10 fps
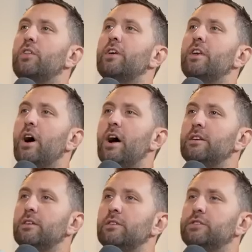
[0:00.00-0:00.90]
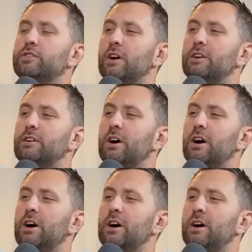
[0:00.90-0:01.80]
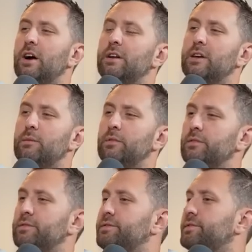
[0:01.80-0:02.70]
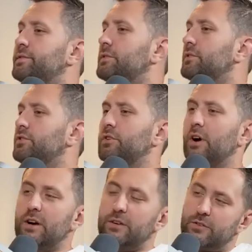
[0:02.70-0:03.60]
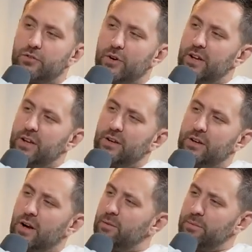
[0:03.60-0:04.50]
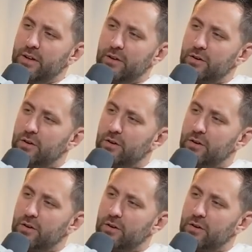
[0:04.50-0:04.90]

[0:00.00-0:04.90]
Could they not start a type of trading company or?